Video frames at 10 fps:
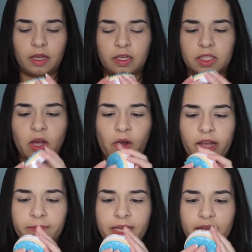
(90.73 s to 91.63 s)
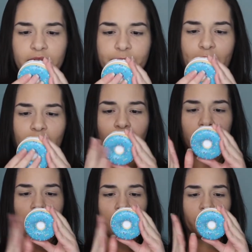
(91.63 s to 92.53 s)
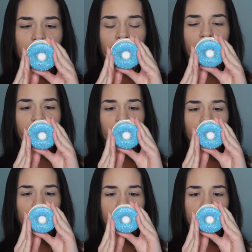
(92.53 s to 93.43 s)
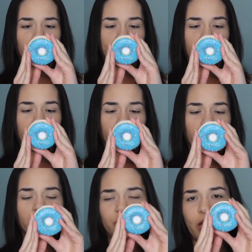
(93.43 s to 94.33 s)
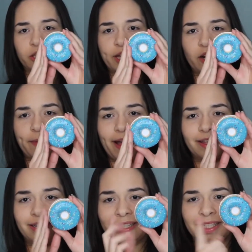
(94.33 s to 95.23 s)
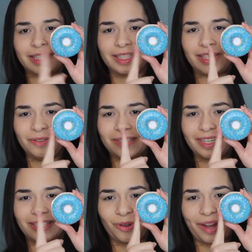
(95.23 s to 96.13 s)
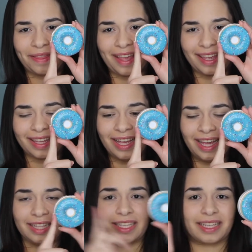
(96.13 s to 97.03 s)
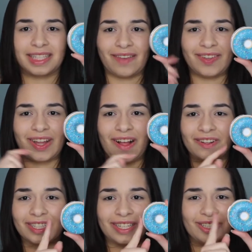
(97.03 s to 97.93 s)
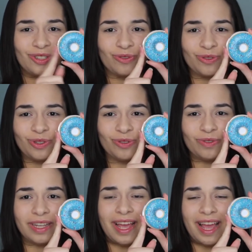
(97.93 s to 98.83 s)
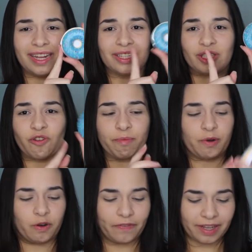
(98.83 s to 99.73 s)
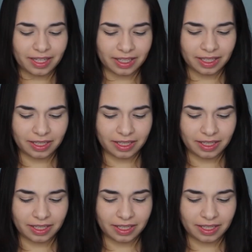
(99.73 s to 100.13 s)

So I am taking my I Heart Revolution Blueberry Crush eyeshadow palette. It's this cute little donut thing. It's like $7 and it's so cute and it's so perfect.